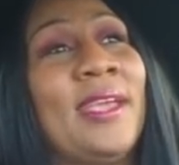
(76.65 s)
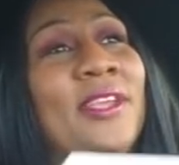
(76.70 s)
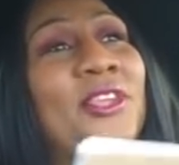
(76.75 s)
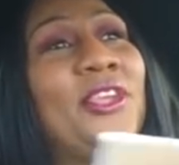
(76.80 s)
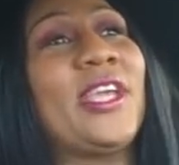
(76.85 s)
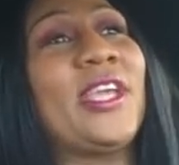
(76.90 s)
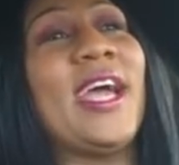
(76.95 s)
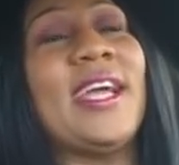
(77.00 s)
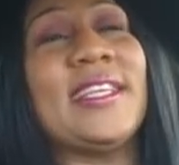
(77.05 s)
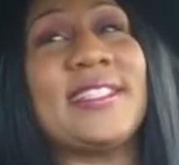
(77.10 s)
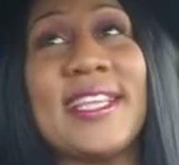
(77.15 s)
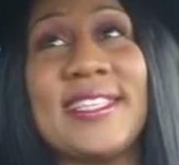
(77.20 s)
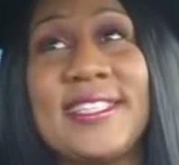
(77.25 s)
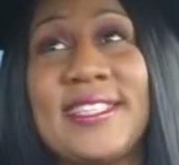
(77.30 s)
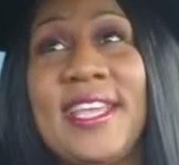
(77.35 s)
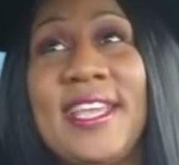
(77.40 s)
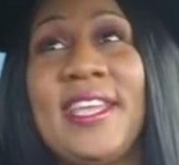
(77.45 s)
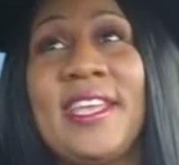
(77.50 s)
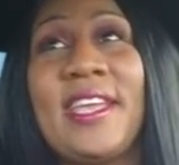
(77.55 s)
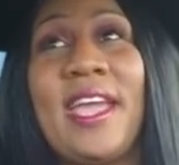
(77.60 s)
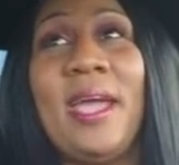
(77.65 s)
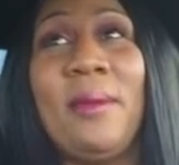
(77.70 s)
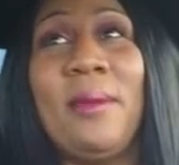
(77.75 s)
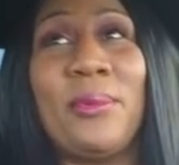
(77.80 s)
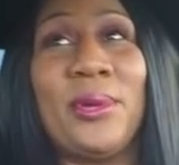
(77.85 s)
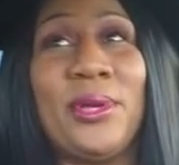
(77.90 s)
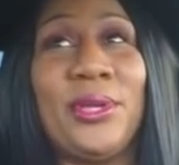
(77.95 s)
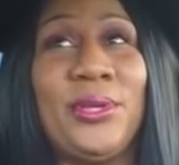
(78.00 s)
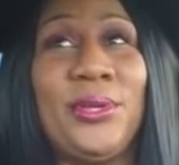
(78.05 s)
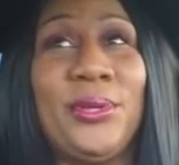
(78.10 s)
You guys, I seen
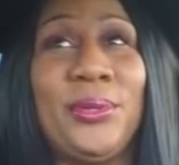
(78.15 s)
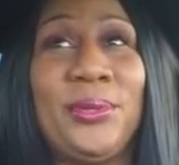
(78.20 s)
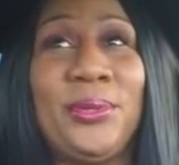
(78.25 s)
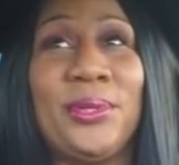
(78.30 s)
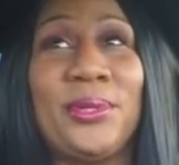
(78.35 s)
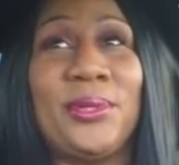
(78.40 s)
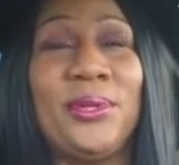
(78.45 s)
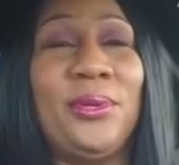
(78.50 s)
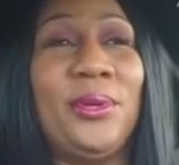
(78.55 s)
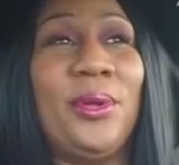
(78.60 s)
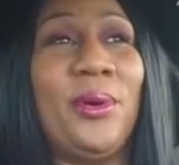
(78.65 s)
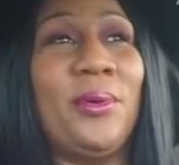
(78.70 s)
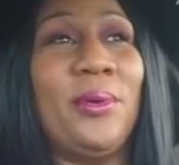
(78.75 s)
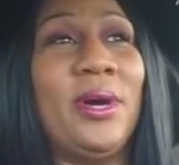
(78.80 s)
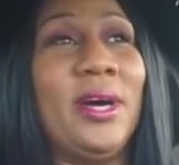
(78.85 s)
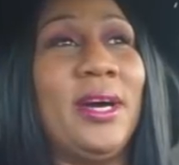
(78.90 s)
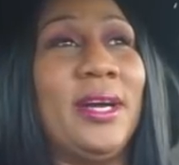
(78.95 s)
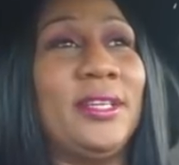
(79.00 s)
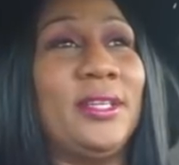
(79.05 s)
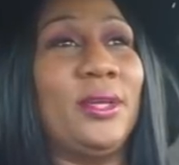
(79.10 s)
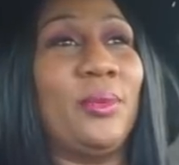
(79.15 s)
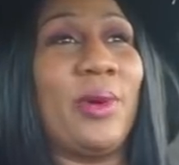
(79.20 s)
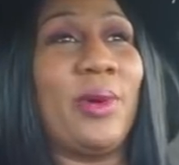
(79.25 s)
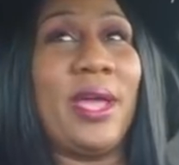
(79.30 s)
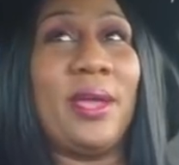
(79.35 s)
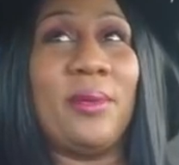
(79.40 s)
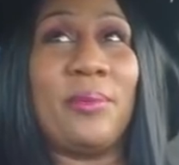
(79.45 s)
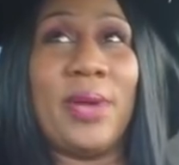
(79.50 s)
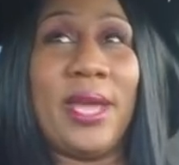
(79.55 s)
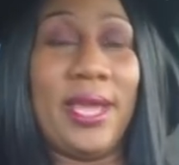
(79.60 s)
GabUnion. You know her and
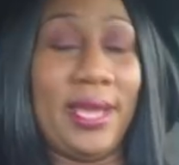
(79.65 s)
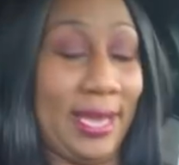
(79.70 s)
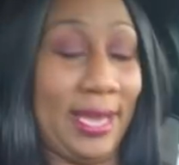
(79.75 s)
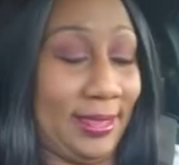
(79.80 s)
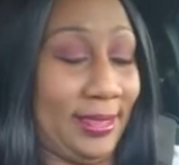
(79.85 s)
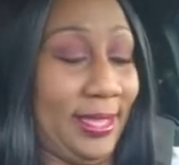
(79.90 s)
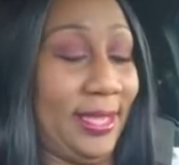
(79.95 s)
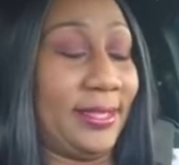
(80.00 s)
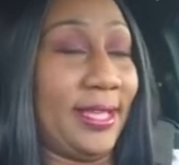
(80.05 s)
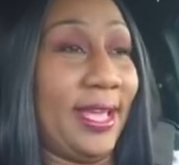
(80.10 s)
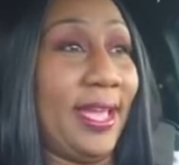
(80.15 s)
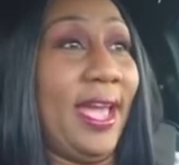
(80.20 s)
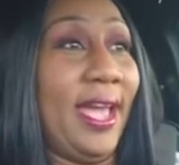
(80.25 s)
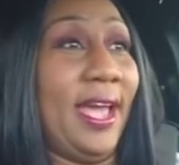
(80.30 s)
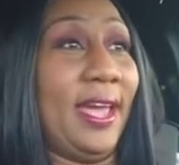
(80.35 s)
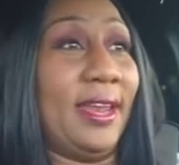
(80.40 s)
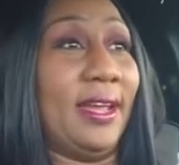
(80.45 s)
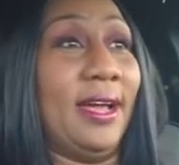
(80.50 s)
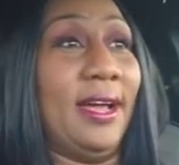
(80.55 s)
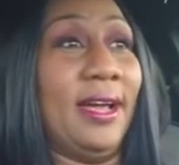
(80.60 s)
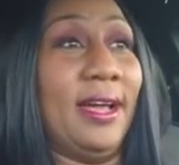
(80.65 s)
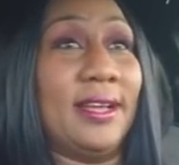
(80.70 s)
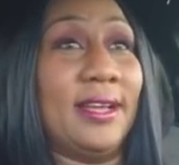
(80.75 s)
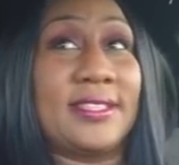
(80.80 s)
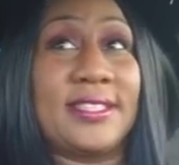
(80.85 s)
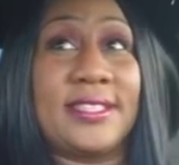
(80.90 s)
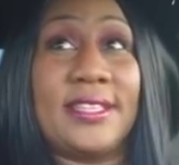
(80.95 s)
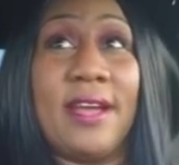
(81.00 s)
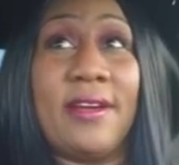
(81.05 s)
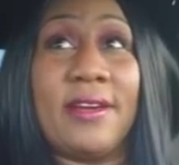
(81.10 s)
DWade. I think they had a
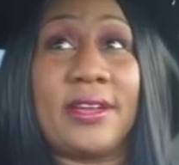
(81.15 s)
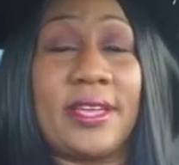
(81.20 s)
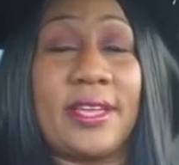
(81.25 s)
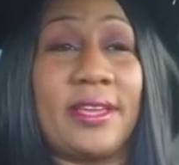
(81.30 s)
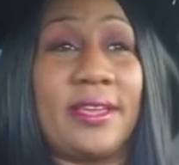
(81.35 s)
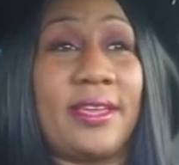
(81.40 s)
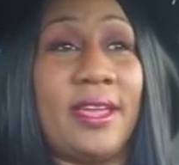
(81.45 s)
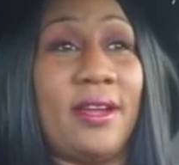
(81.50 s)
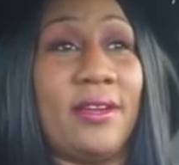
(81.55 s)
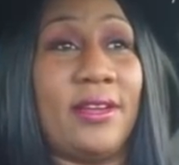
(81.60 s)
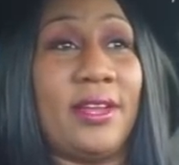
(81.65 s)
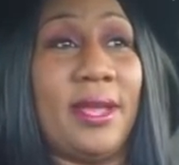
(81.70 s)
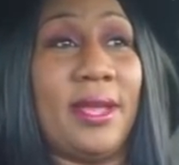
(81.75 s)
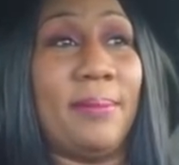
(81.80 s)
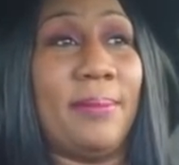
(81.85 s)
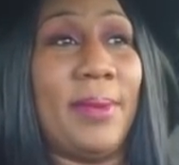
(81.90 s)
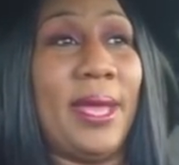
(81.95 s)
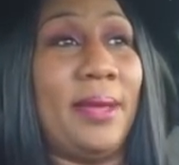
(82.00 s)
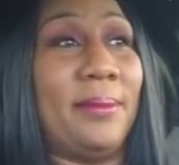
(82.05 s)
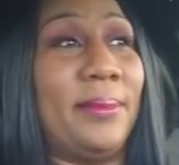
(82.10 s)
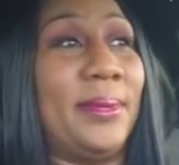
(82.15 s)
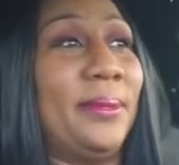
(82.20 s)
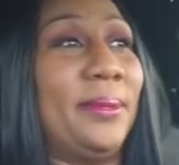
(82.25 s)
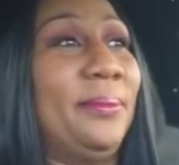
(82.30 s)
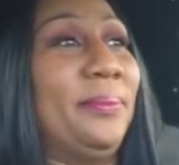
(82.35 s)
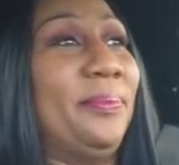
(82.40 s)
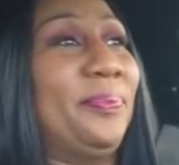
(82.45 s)
surrogate carry that baby.